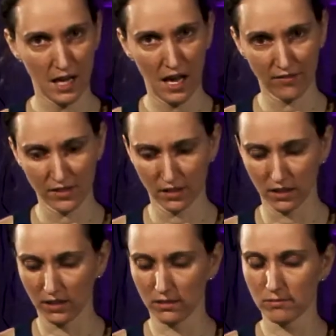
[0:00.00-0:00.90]
halved it
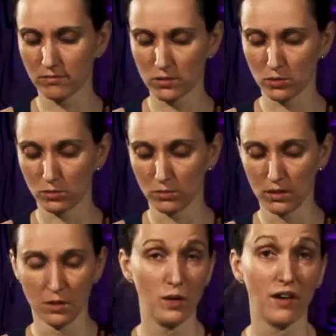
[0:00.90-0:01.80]
again. So
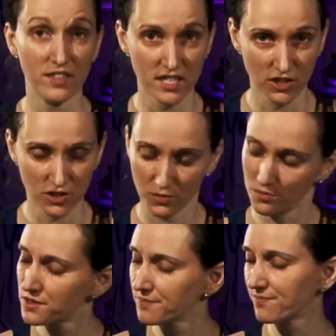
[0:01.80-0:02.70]
we have additionals.